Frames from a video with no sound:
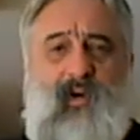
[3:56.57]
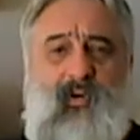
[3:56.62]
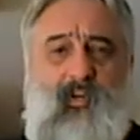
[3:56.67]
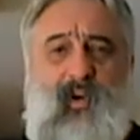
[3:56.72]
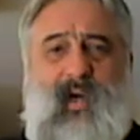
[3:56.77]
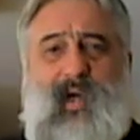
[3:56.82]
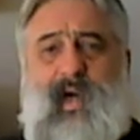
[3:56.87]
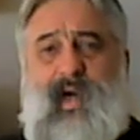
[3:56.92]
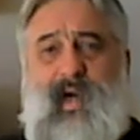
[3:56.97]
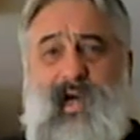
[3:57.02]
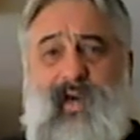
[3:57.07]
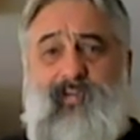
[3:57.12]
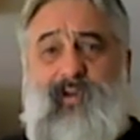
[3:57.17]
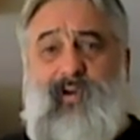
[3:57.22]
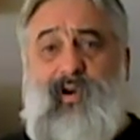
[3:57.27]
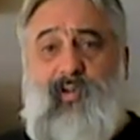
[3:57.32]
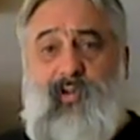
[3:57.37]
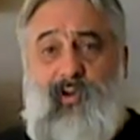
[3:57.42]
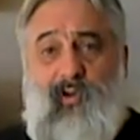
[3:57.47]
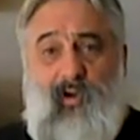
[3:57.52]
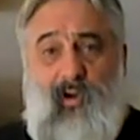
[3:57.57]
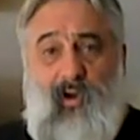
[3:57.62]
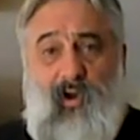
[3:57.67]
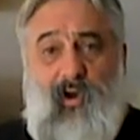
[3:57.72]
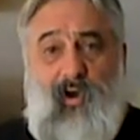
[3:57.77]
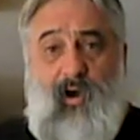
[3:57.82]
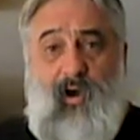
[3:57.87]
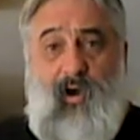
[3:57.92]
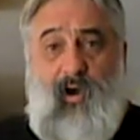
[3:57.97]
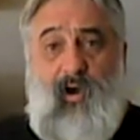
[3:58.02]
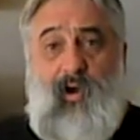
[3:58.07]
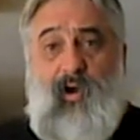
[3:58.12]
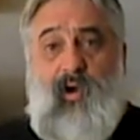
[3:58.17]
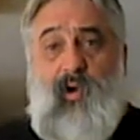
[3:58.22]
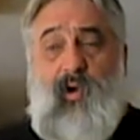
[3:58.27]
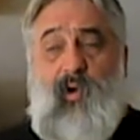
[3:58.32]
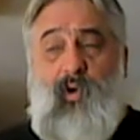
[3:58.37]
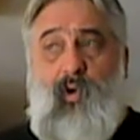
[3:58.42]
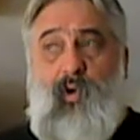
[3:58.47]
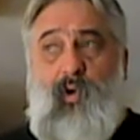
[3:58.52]
we got to have another law,
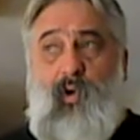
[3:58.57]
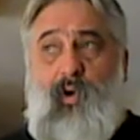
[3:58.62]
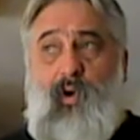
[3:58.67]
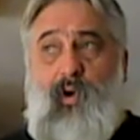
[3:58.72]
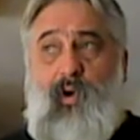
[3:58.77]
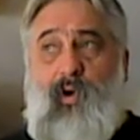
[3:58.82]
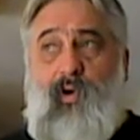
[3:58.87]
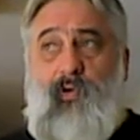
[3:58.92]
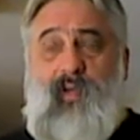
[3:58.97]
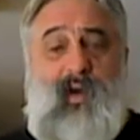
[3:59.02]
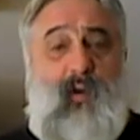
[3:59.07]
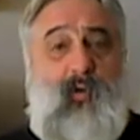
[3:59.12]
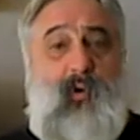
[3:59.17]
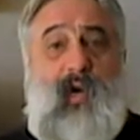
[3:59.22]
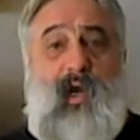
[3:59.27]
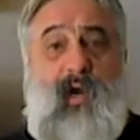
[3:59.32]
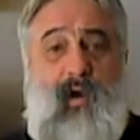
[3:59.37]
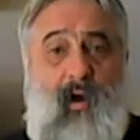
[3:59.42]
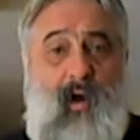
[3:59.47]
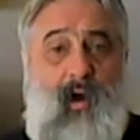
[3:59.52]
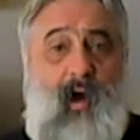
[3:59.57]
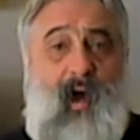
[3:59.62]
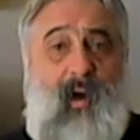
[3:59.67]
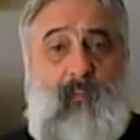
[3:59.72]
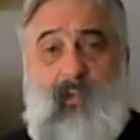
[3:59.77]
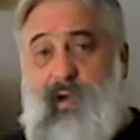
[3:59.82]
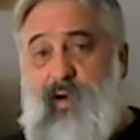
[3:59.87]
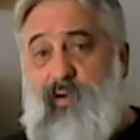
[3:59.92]
or they want a cop